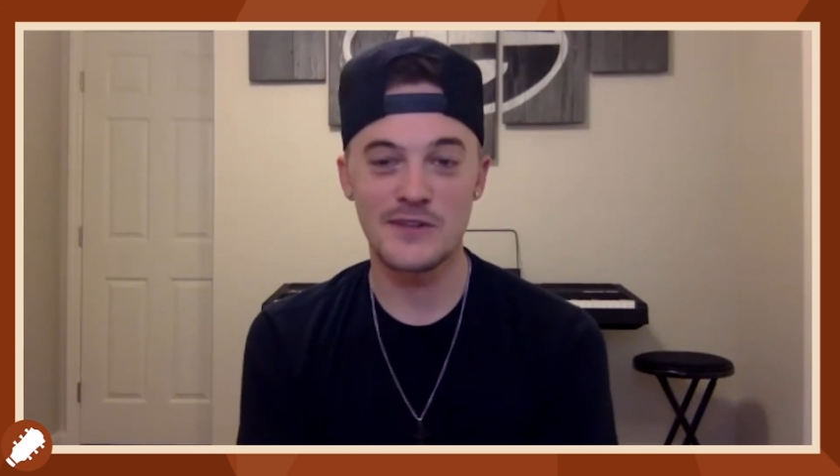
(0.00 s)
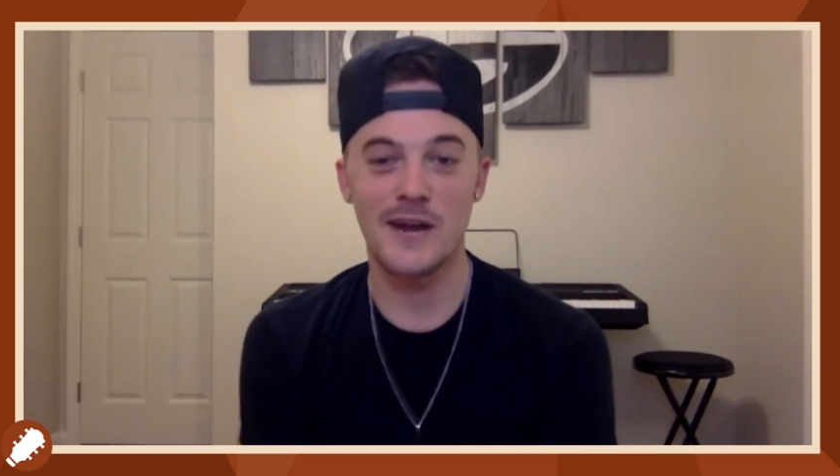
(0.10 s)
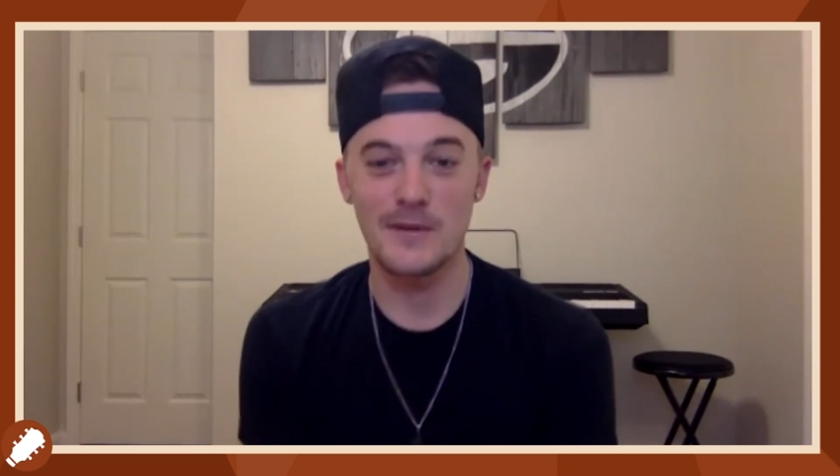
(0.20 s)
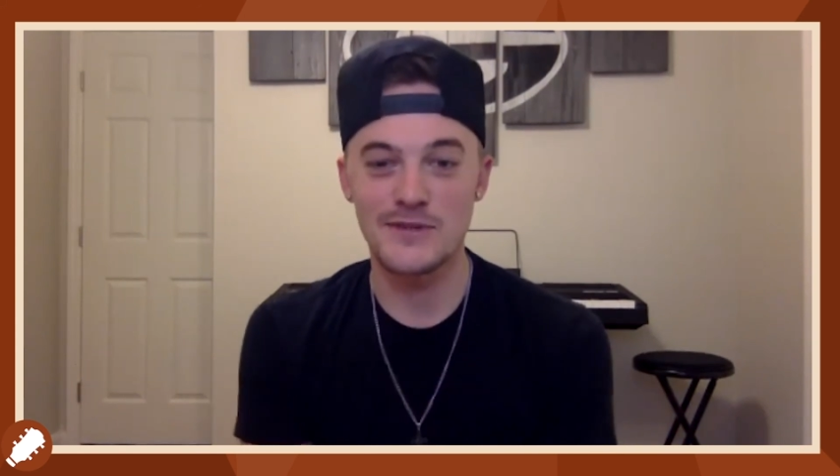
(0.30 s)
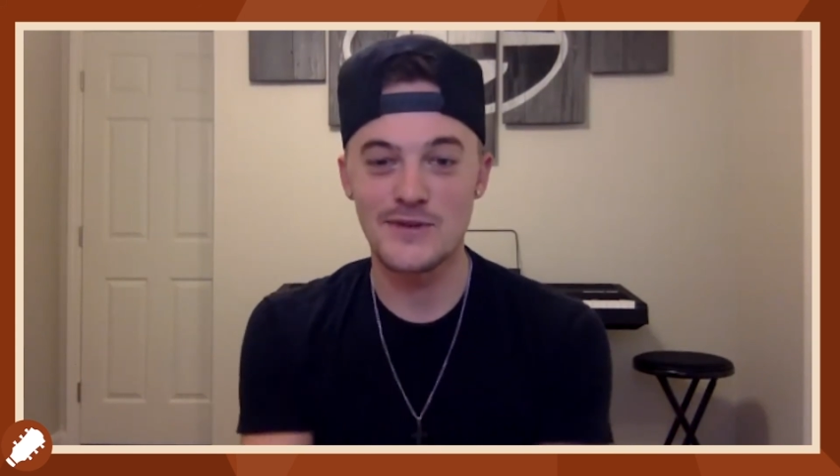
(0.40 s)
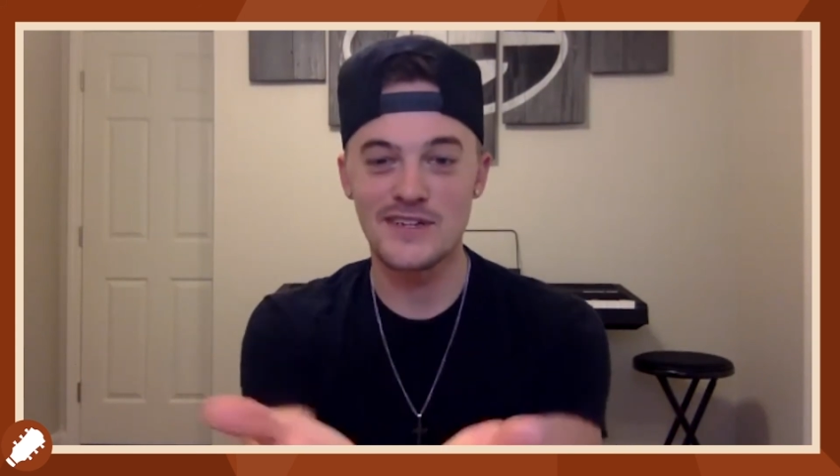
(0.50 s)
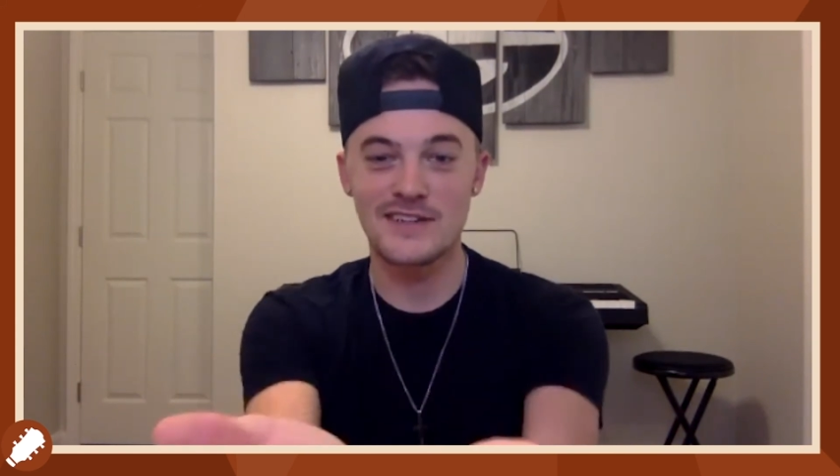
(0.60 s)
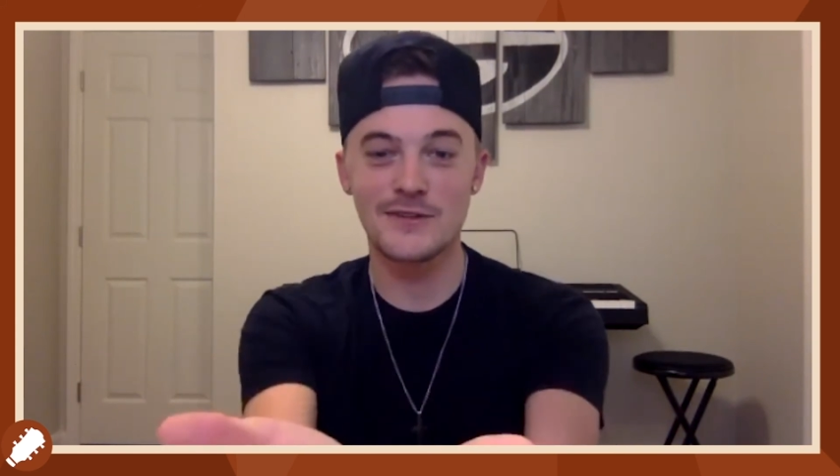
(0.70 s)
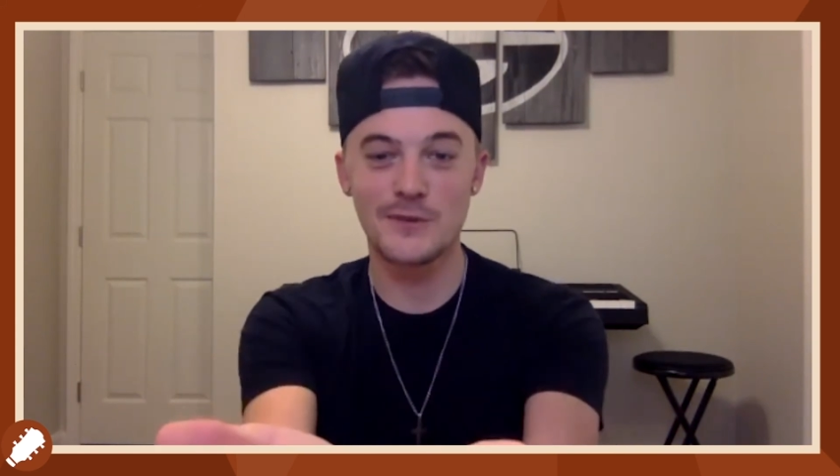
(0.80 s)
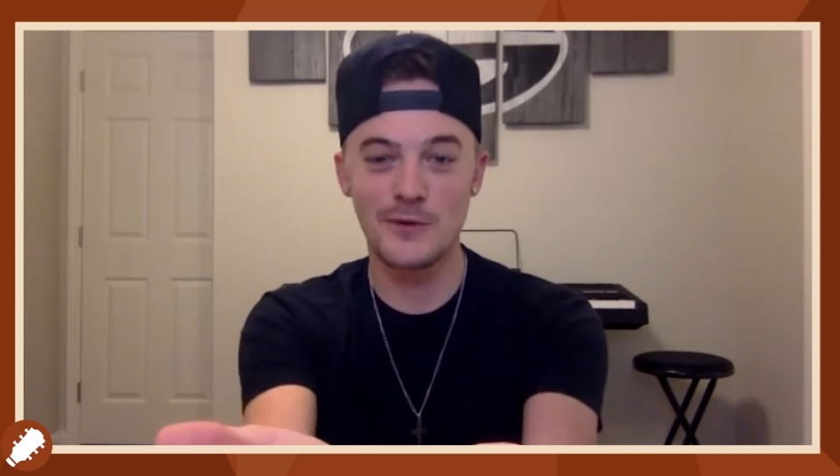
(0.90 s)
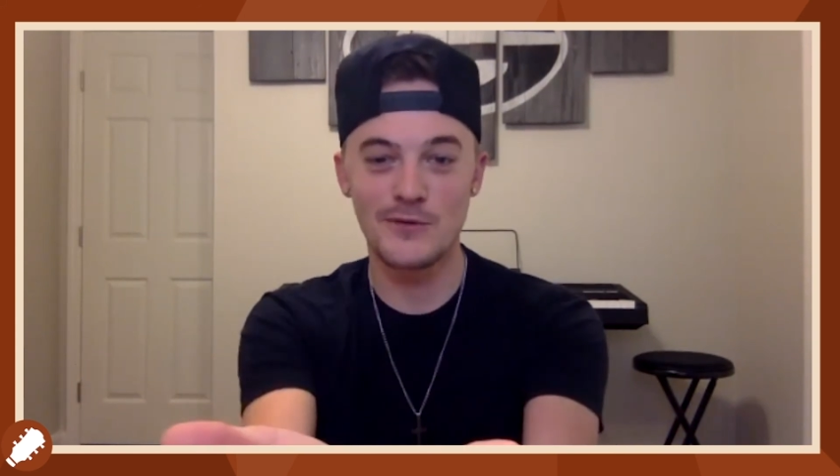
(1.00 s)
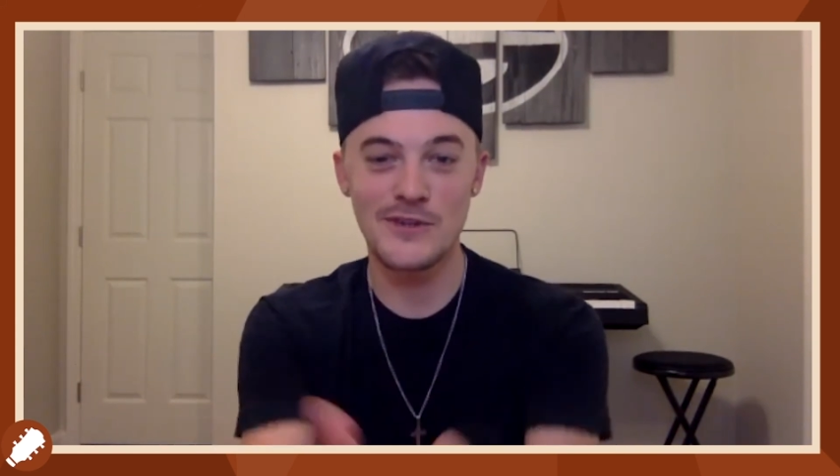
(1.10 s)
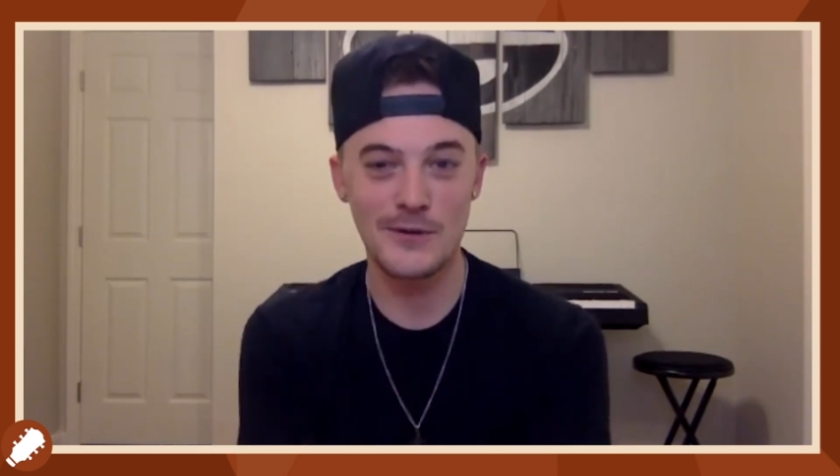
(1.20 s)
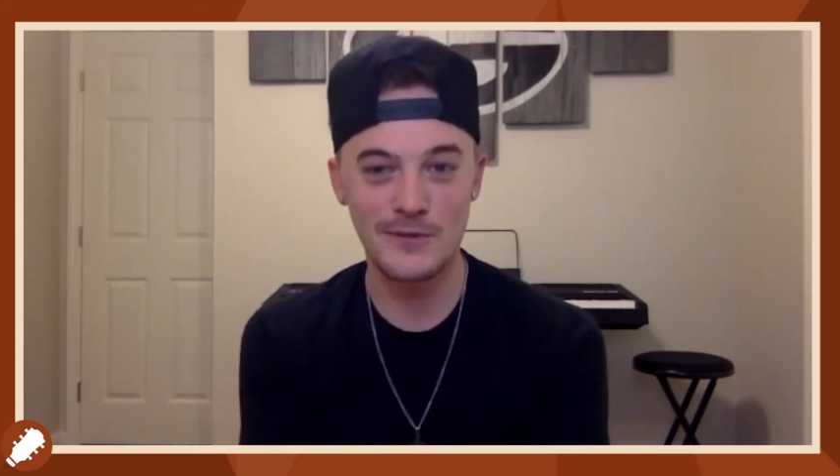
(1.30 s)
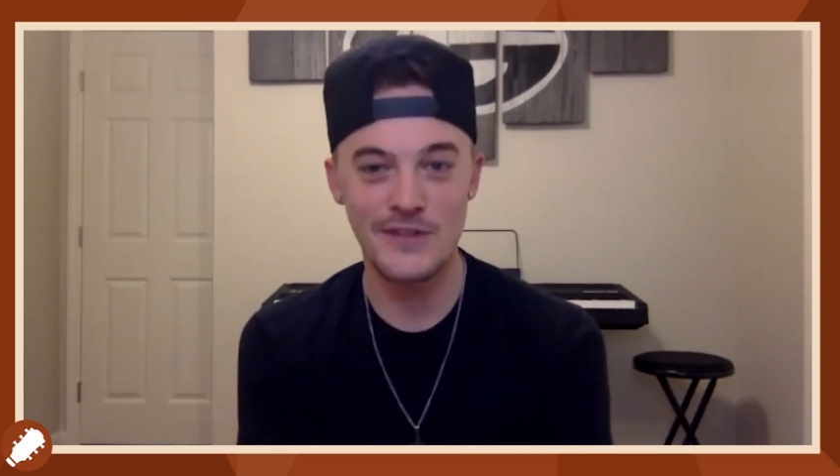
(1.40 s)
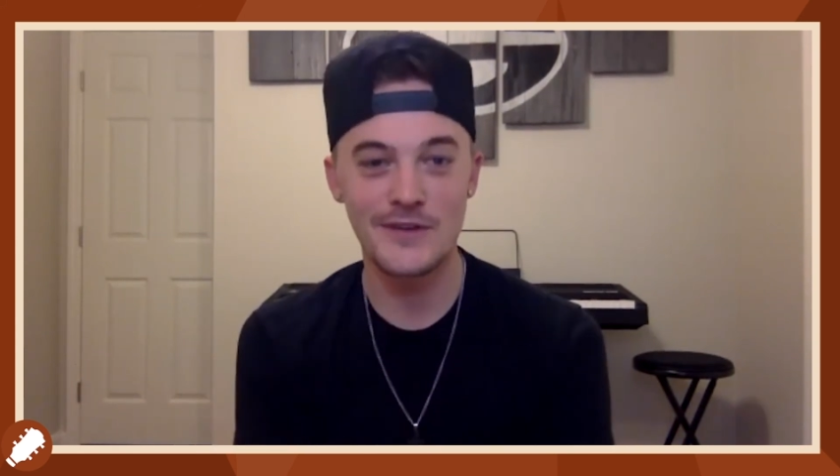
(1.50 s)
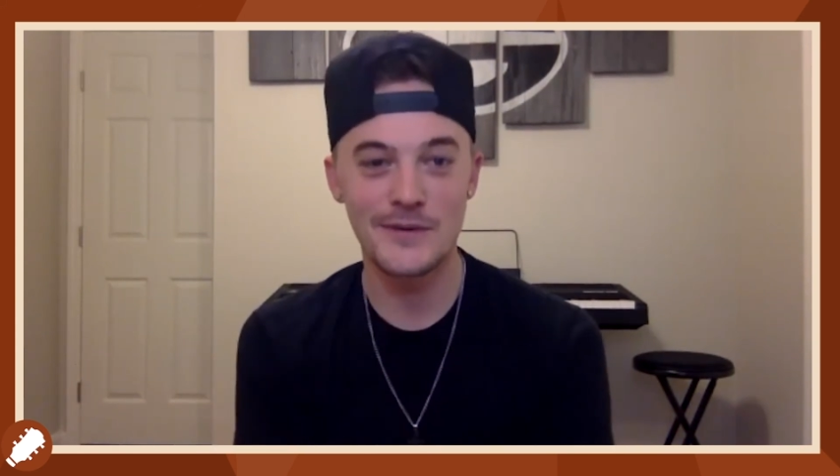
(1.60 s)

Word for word: opportunity to do a song with them